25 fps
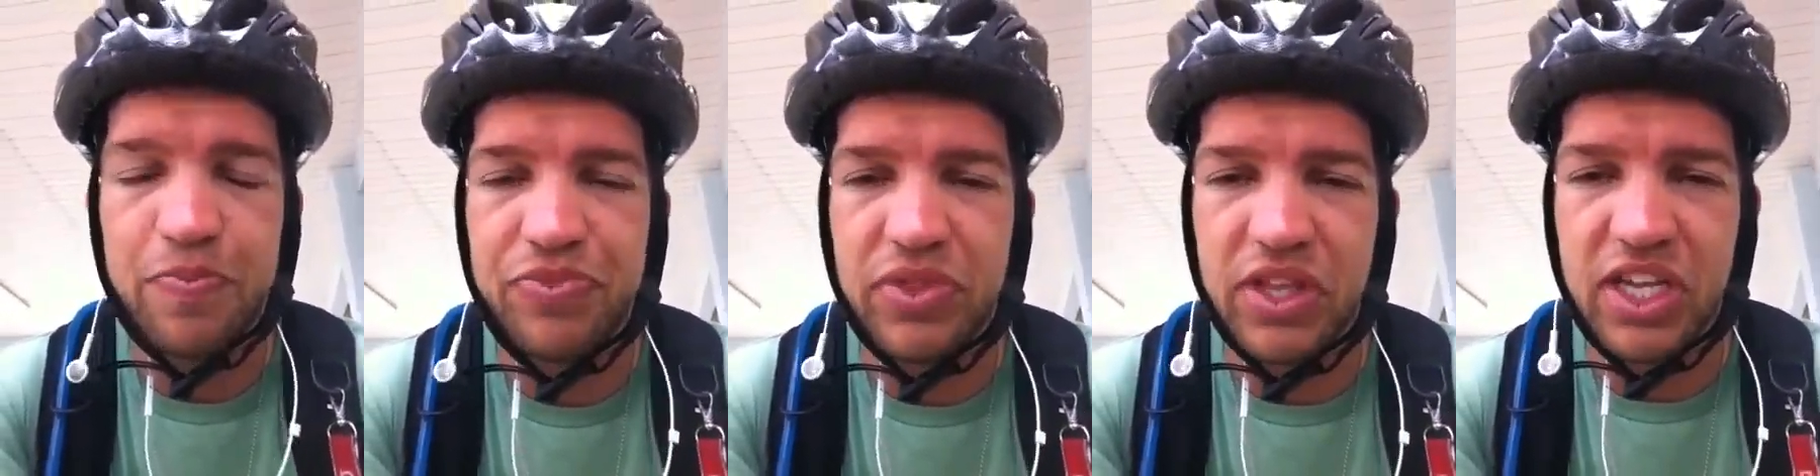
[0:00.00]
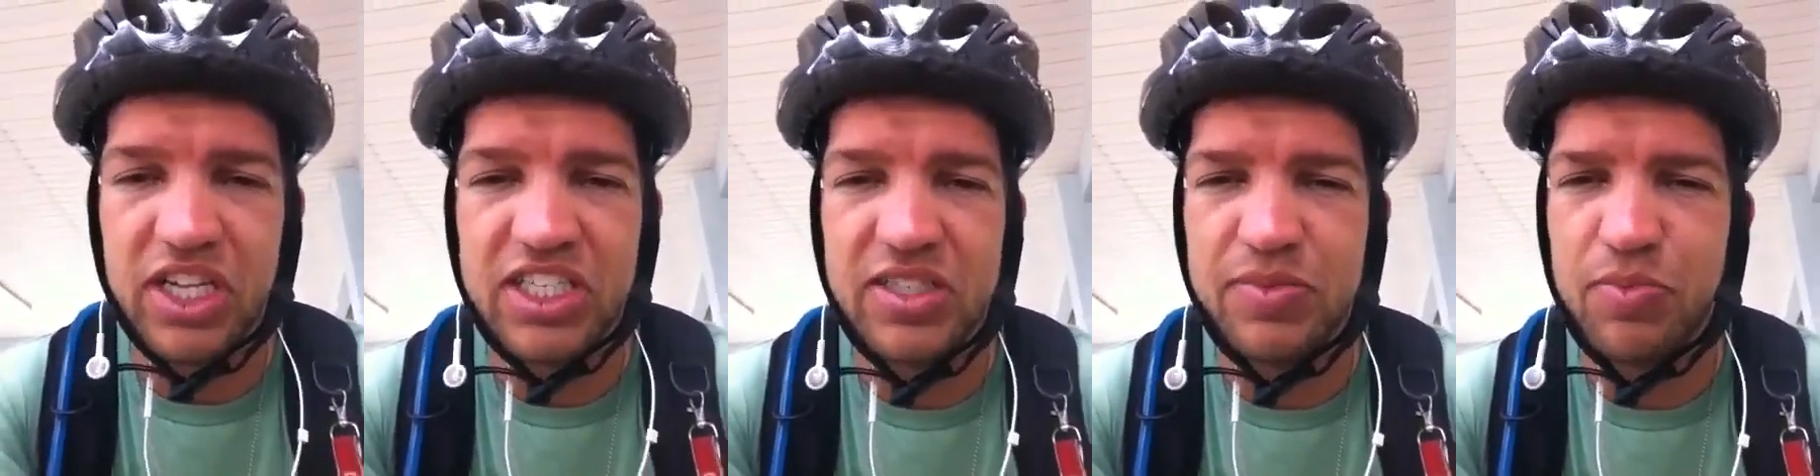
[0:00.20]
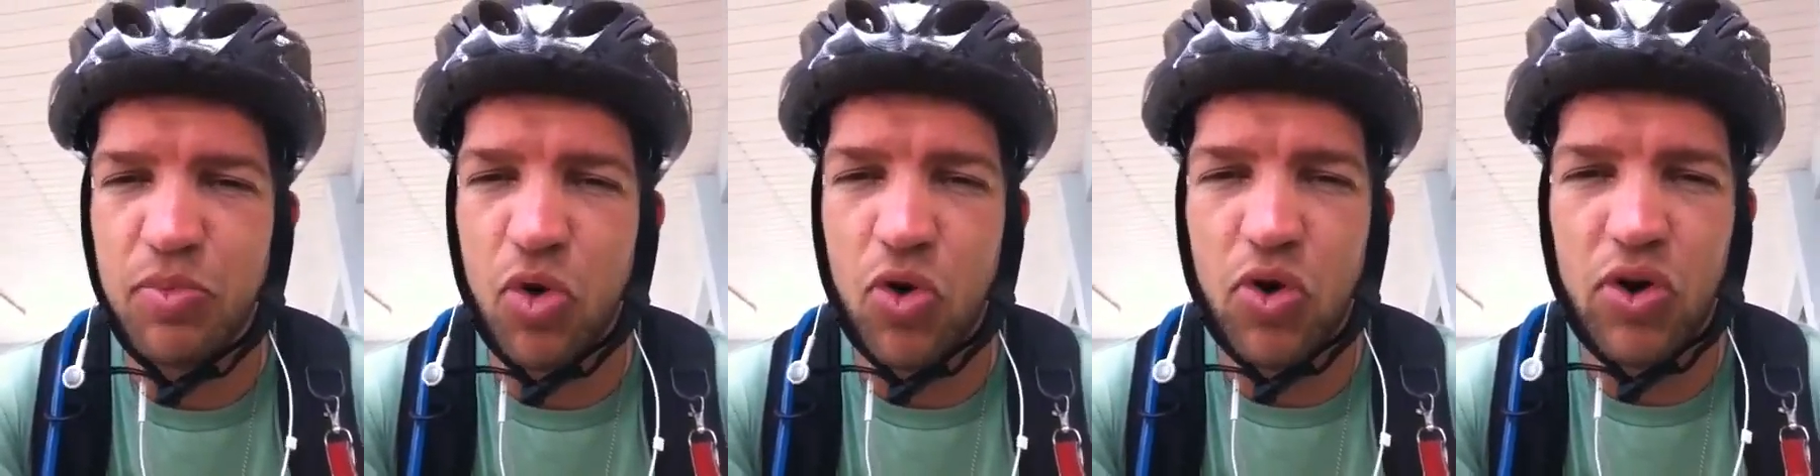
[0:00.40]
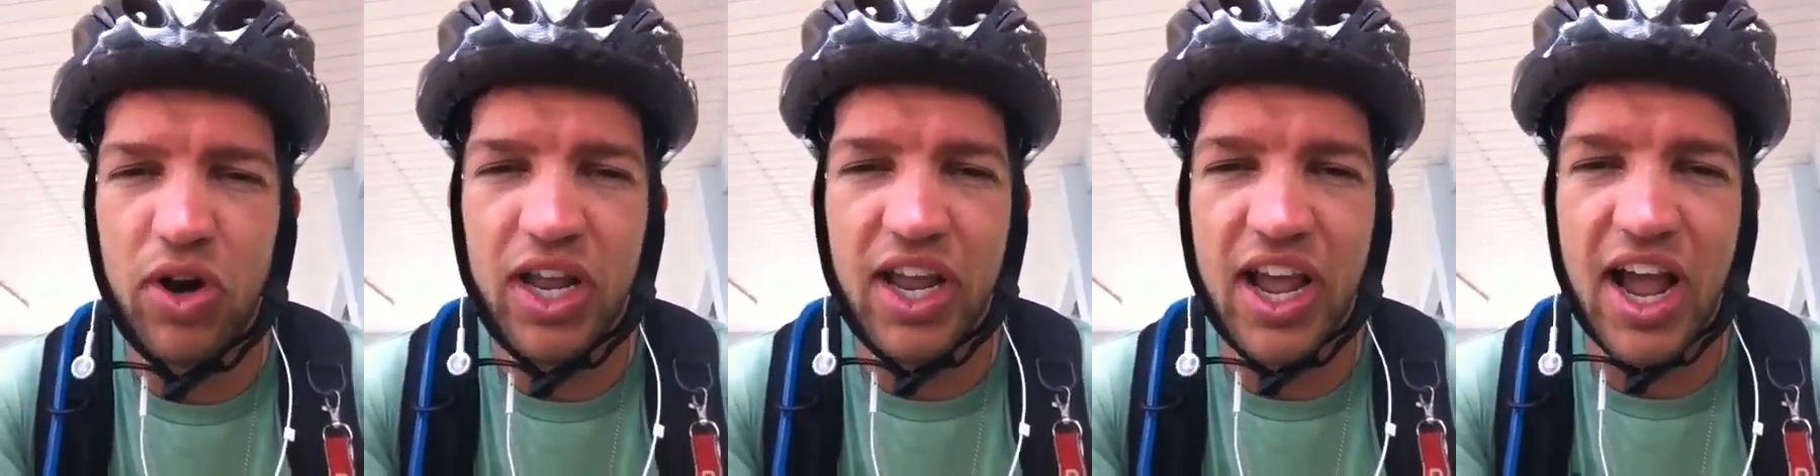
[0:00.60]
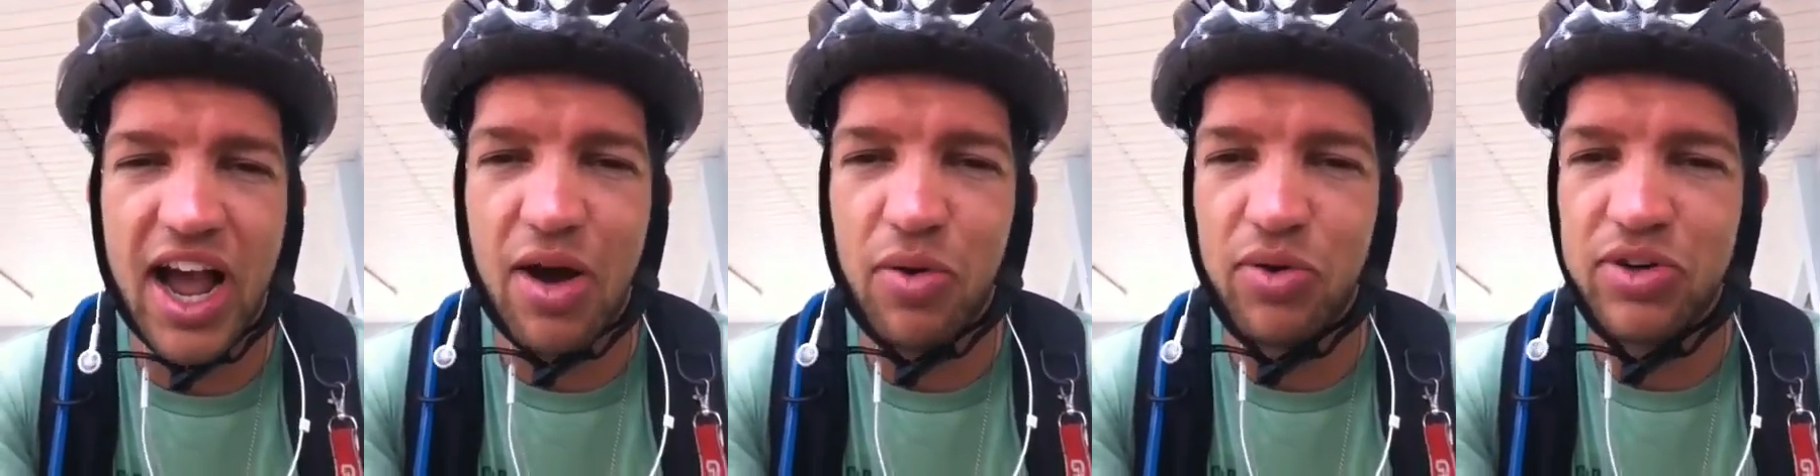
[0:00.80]
this
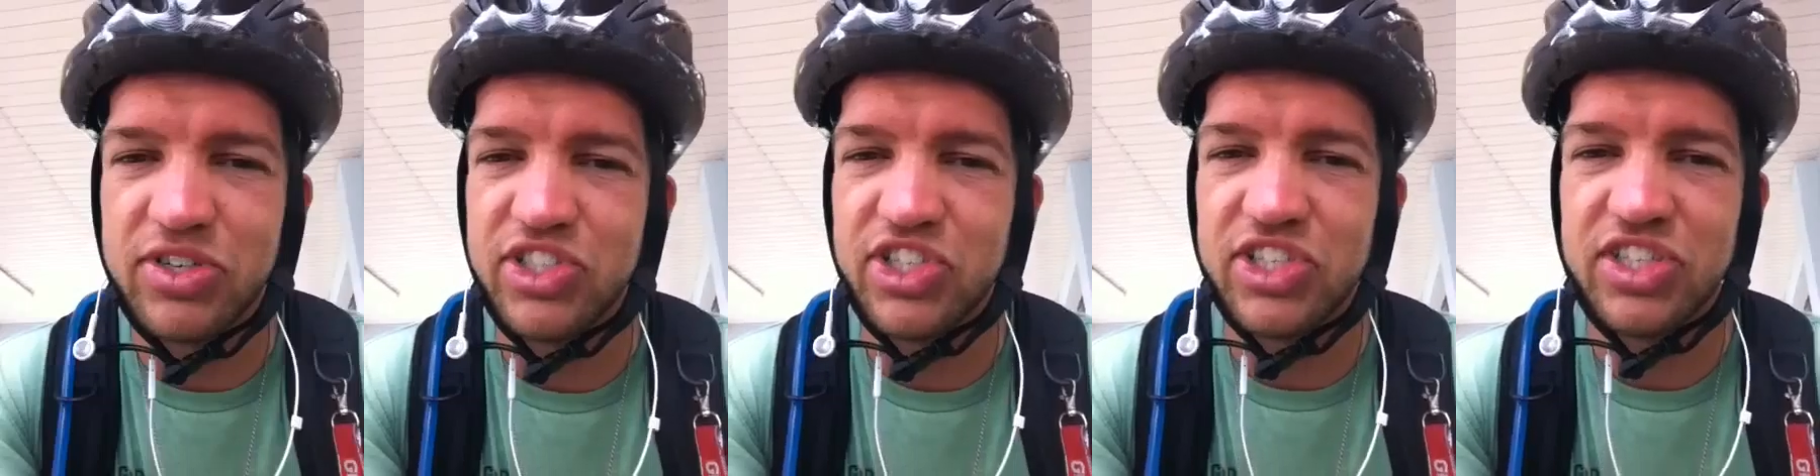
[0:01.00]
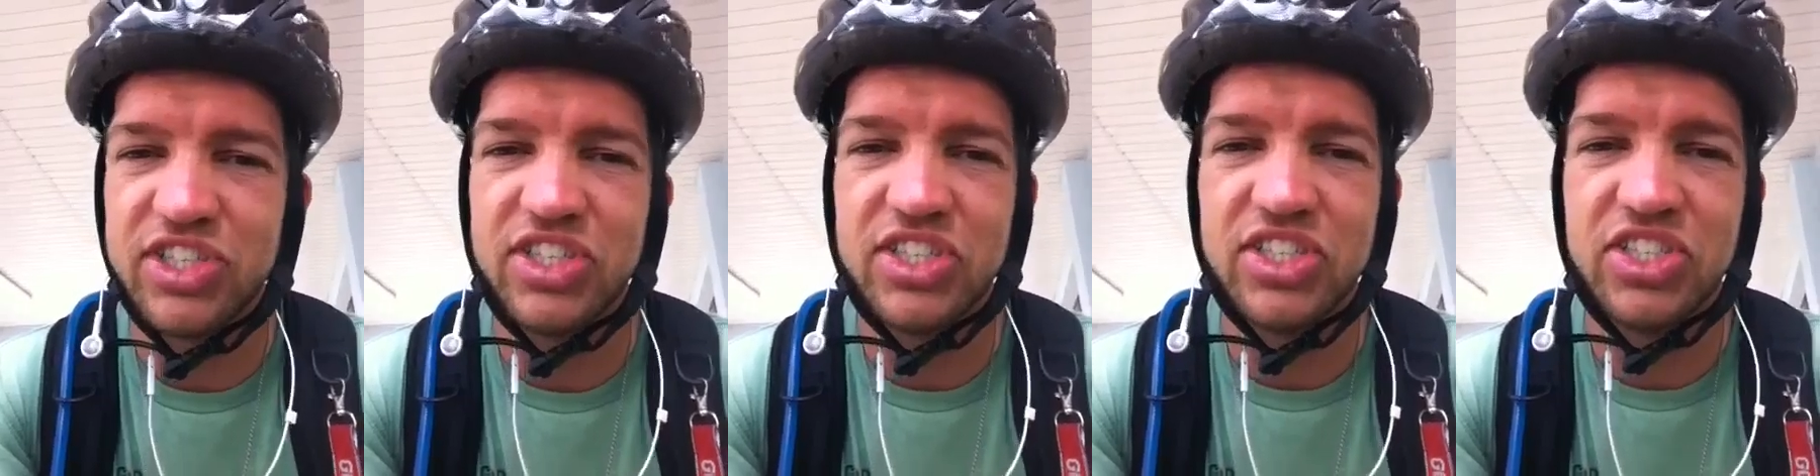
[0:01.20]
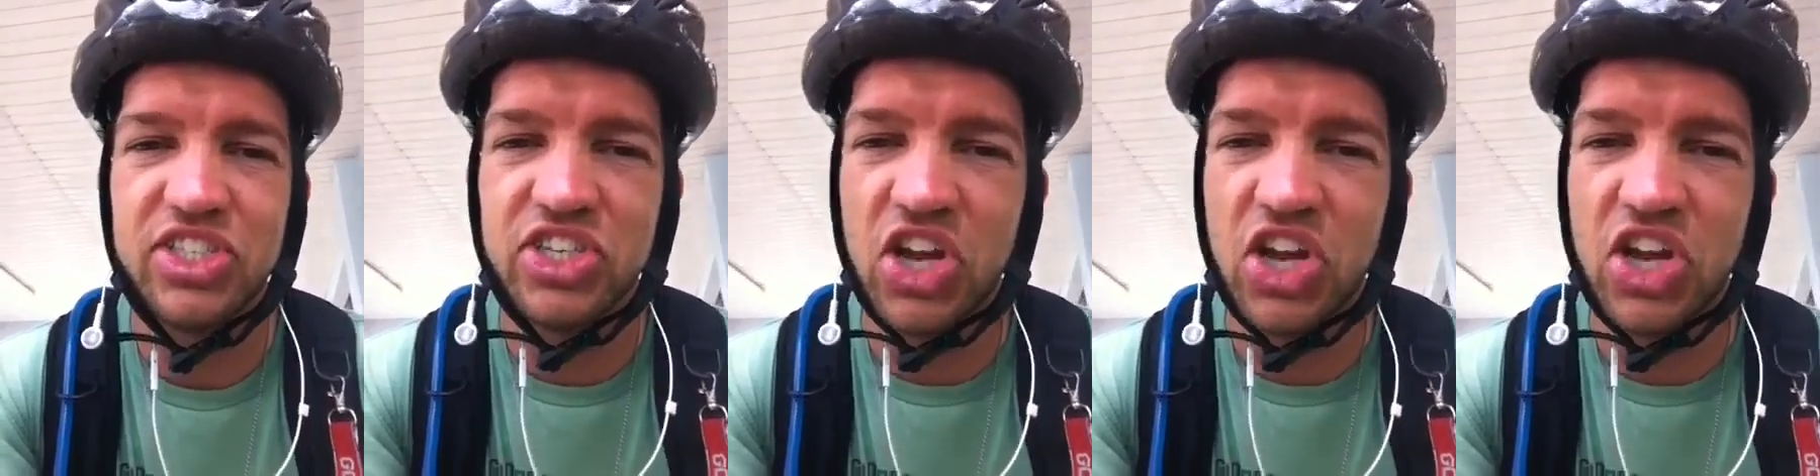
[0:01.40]
morning I was just